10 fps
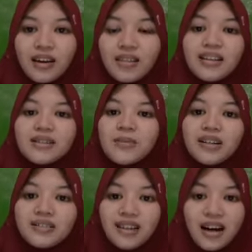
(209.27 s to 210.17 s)
that's
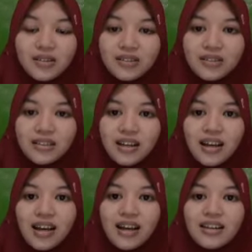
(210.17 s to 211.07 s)
about noun.
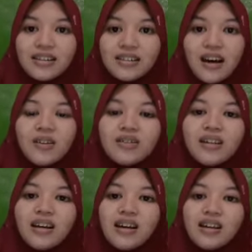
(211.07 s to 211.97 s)
Noun
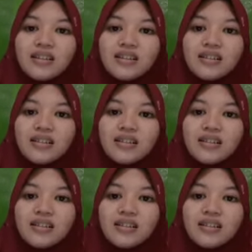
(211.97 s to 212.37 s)
is